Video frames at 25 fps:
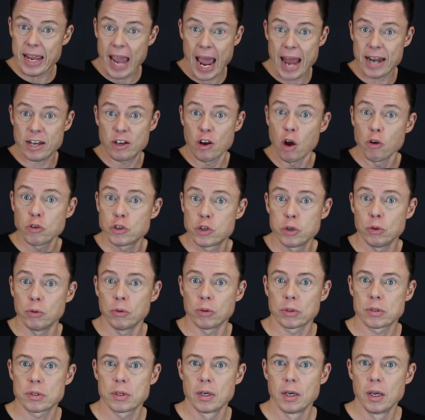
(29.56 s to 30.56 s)
had no
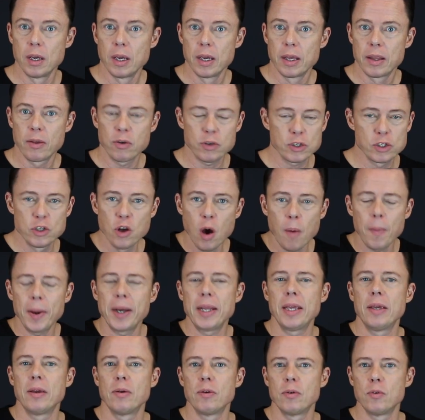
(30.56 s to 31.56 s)
tools. There was
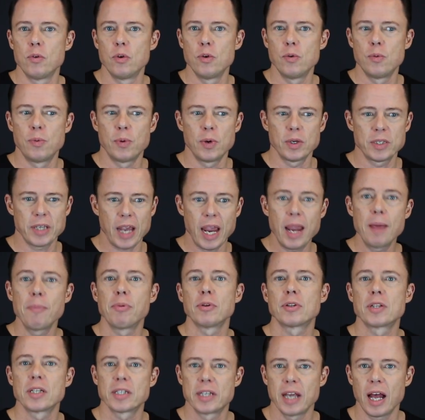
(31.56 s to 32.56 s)
nobody who was
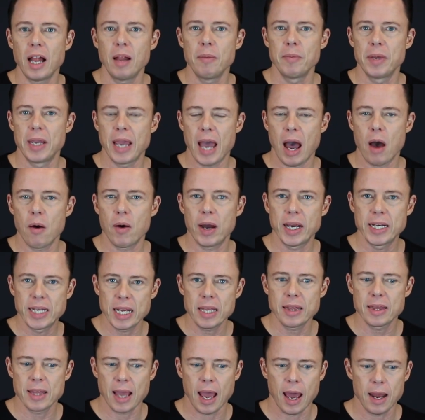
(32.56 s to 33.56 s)
able to tell me how I
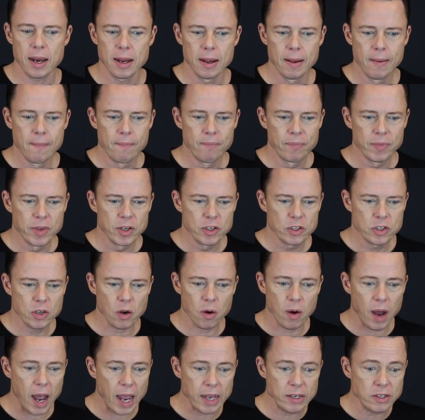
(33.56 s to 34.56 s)
did that.
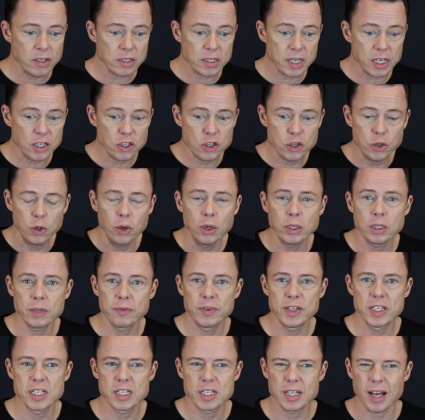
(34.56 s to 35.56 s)
So I just
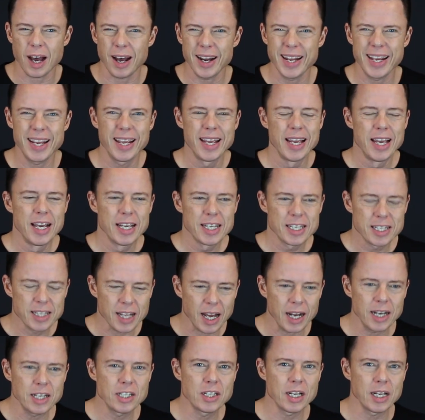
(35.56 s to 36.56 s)
intuitively
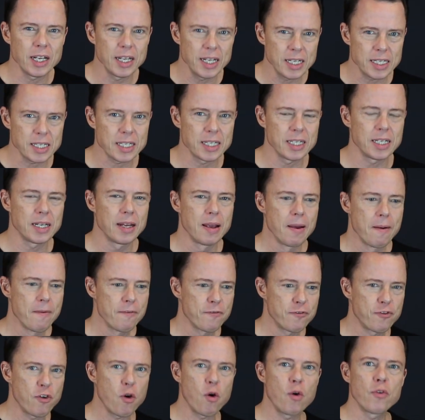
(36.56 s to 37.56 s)
started to listen
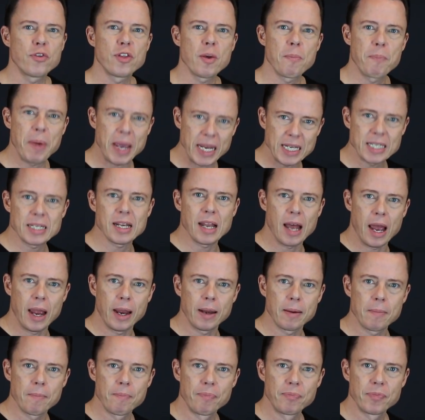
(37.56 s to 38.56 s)
for the bass
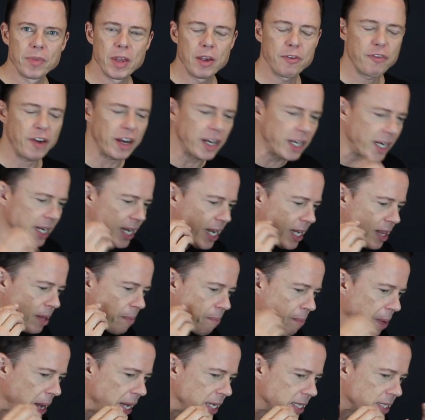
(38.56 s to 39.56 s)
line. If I could hear the
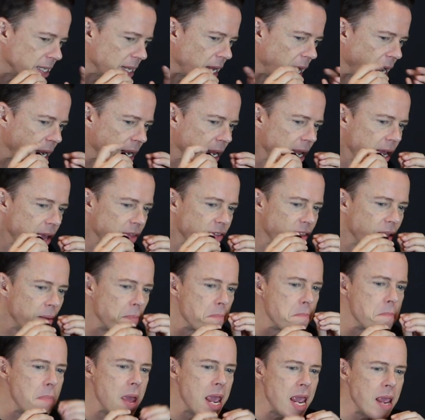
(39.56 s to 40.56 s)
bass line,
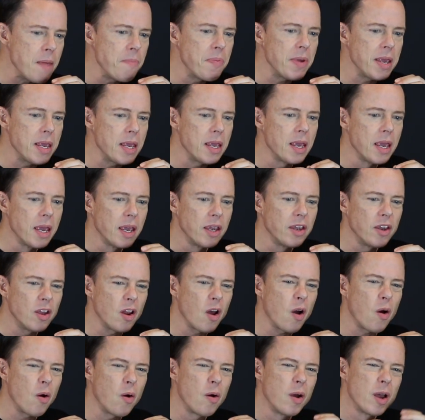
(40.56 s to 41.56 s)
then maybe, you
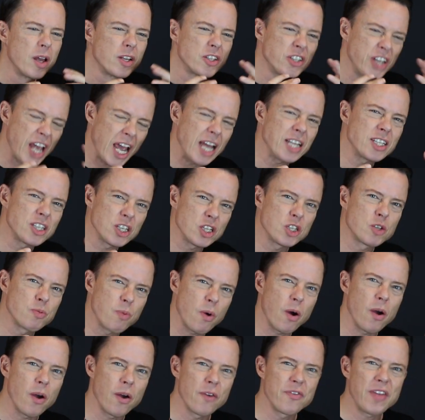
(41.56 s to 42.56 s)
know, chances
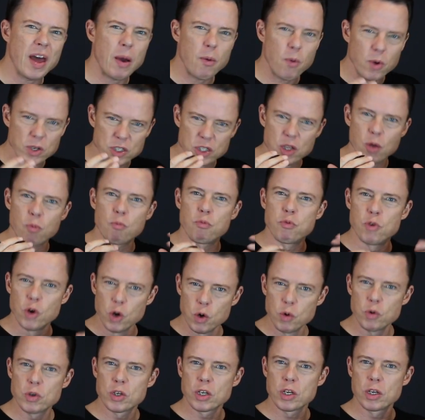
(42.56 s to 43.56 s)
were that was the
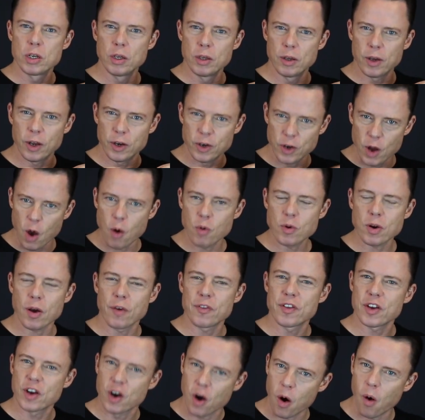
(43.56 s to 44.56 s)
root note
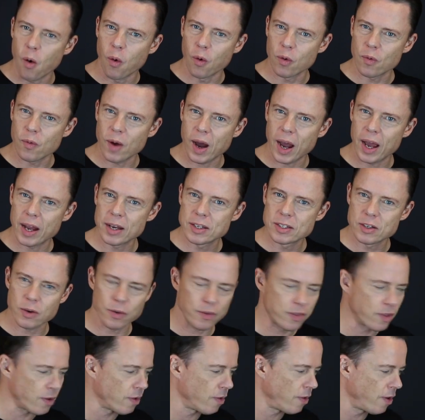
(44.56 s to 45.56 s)
of the chord, right? So
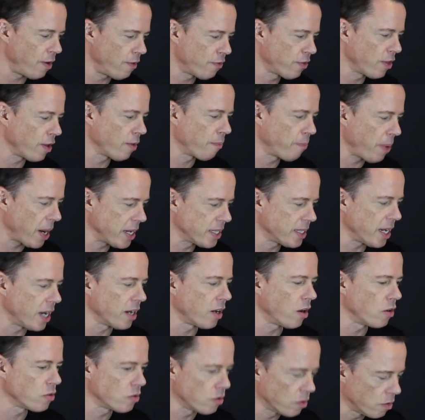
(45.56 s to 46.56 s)
if the bass
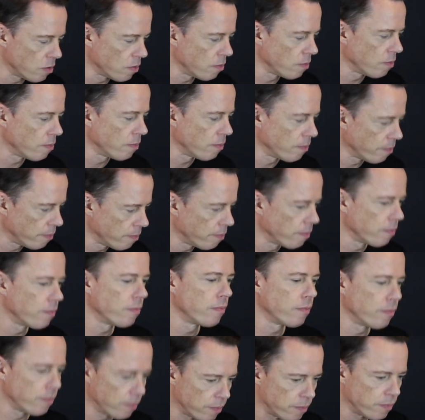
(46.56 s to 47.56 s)
line goes,
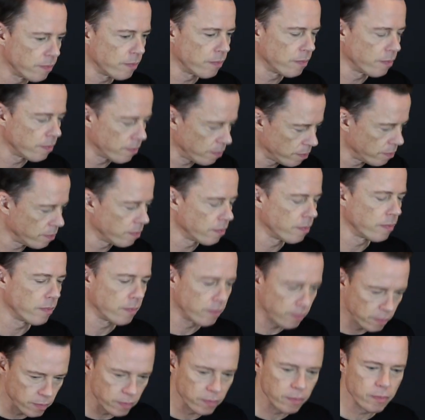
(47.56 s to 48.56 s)

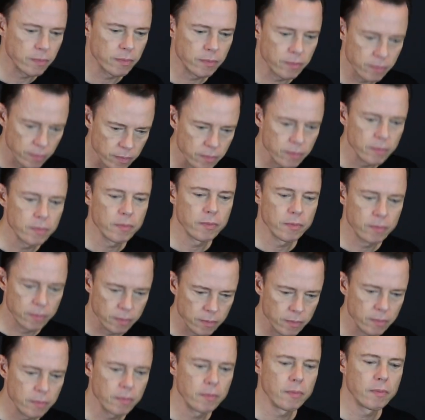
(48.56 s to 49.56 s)

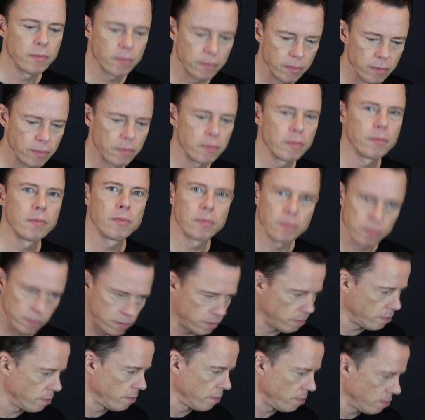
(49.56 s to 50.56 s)

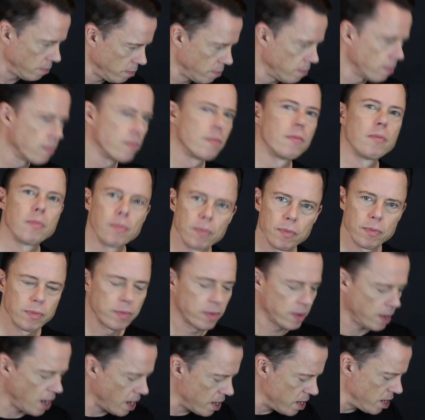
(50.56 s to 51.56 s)

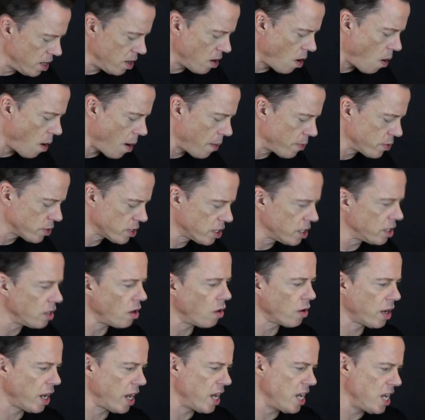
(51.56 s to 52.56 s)
and you know, I was
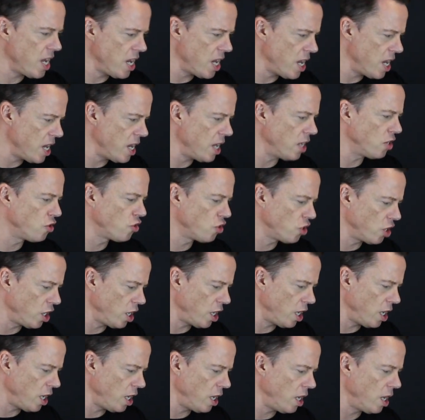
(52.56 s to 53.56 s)
thinking, okay, E,
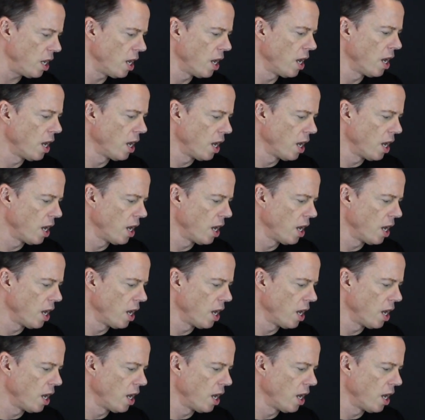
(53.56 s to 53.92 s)
G,